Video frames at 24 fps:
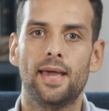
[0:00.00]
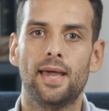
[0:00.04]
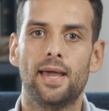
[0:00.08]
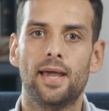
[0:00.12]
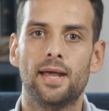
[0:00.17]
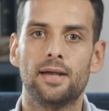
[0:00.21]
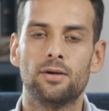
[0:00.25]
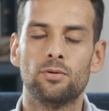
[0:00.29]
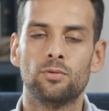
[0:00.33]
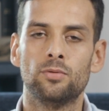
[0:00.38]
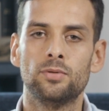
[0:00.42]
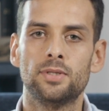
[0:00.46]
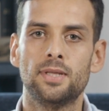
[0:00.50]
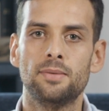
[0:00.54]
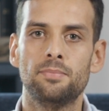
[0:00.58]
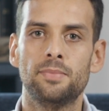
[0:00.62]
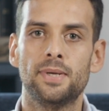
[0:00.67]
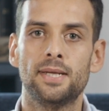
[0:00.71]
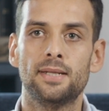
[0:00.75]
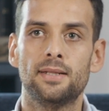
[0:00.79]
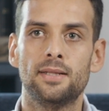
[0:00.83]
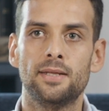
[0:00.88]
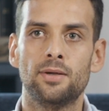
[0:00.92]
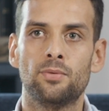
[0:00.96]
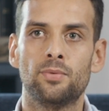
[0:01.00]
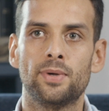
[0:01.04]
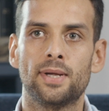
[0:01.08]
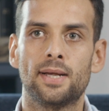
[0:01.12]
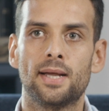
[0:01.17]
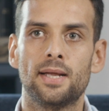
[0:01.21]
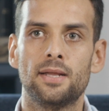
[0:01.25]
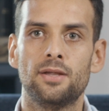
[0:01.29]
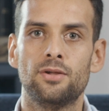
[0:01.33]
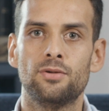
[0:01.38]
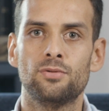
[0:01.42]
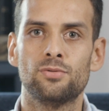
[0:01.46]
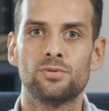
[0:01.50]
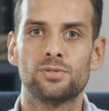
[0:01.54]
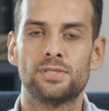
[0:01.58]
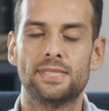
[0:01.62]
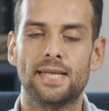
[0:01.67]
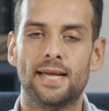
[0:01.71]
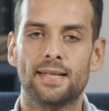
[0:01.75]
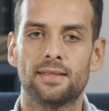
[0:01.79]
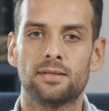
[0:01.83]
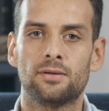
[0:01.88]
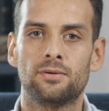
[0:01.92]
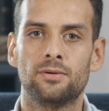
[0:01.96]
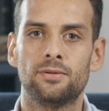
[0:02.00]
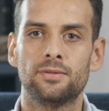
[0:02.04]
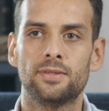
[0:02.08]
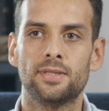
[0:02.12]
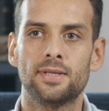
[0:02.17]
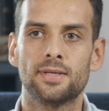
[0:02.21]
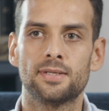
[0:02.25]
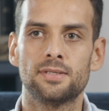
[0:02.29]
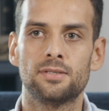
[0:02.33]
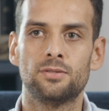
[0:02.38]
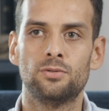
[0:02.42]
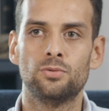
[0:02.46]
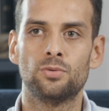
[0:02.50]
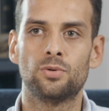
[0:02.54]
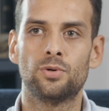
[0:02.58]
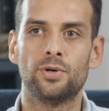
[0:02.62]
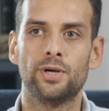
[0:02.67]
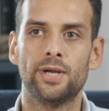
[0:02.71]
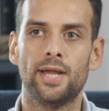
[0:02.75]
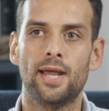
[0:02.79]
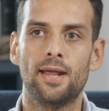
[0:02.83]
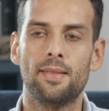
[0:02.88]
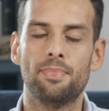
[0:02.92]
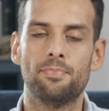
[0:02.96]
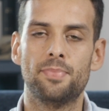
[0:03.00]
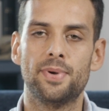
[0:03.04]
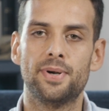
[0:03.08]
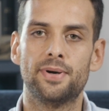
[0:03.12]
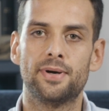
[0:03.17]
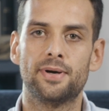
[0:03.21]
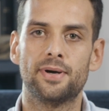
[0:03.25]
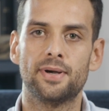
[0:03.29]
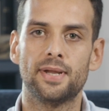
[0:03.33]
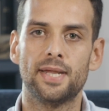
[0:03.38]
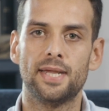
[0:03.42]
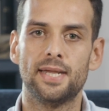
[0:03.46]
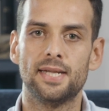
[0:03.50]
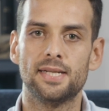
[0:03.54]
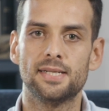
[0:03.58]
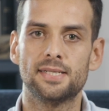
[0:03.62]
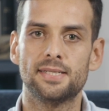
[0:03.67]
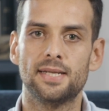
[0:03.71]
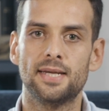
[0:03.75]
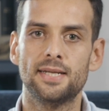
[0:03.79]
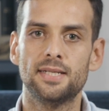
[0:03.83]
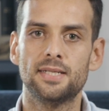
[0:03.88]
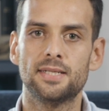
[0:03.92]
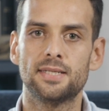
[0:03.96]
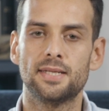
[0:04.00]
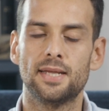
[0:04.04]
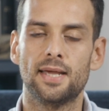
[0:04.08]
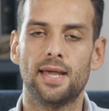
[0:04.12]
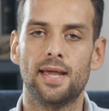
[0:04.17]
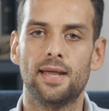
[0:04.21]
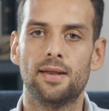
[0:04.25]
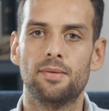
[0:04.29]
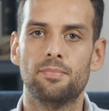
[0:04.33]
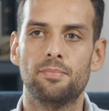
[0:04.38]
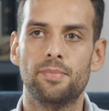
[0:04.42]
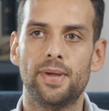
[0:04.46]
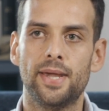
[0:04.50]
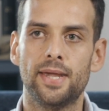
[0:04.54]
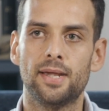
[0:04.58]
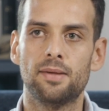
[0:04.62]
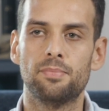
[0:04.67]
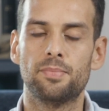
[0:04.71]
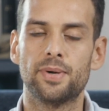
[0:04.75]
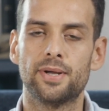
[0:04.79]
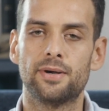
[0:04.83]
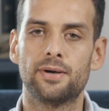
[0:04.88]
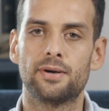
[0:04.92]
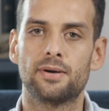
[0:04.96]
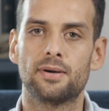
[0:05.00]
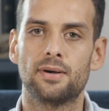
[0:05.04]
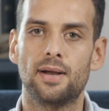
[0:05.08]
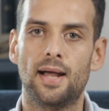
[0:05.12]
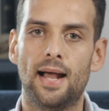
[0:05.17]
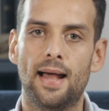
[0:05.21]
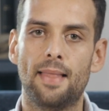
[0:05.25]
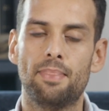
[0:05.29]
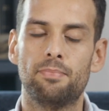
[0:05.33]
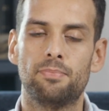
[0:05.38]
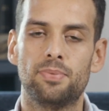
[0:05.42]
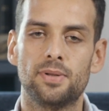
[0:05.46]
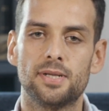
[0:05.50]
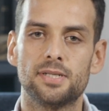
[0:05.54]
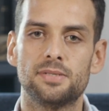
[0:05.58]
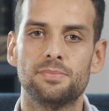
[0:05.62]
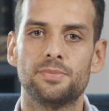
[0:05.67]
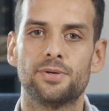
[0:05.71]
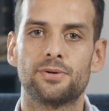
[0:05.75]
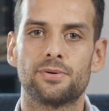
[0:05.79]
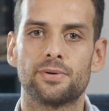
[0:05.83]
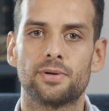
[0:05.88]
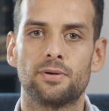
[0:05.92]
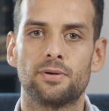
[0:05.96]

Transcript: and ultimately, we can use that context to create better insights and make better ad placement